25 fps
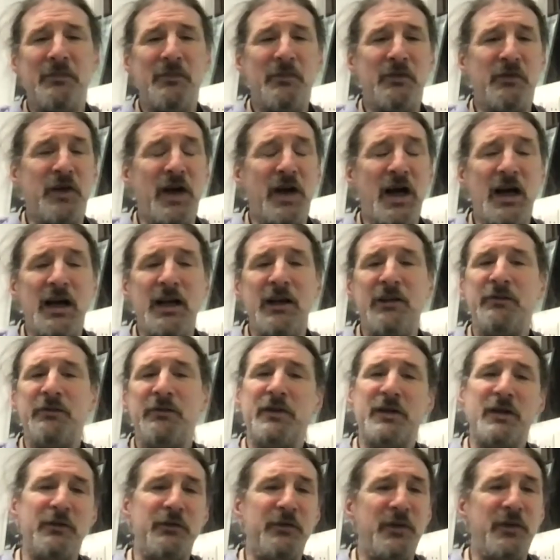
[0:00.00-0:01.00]
five
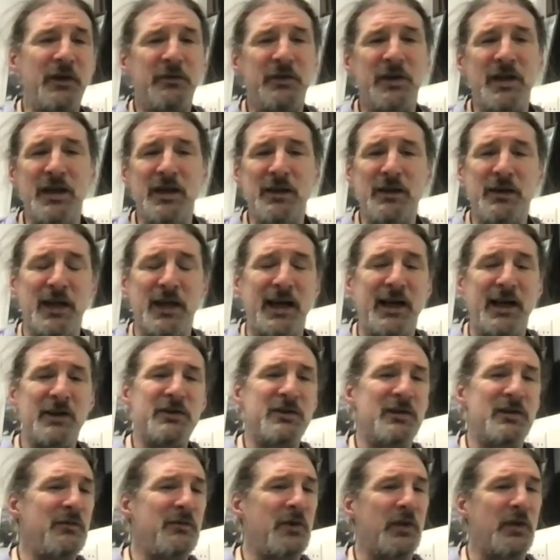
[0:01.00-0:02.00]
to
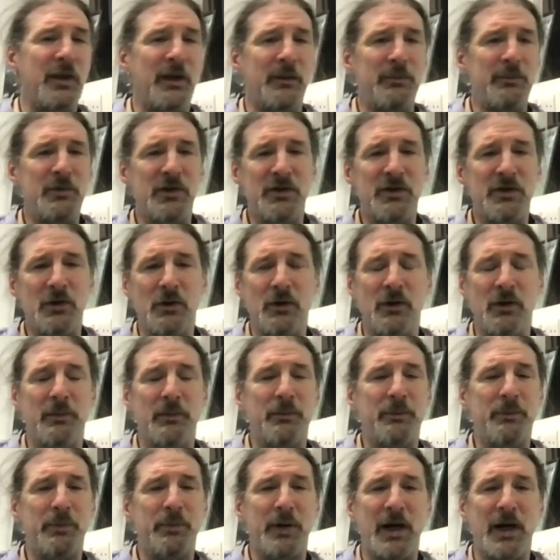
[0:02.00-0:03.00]
15,000 for them to do a
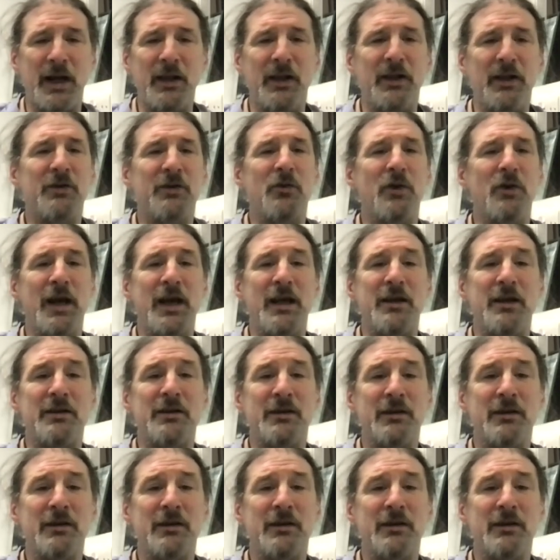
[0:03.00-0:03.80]
pilot grant.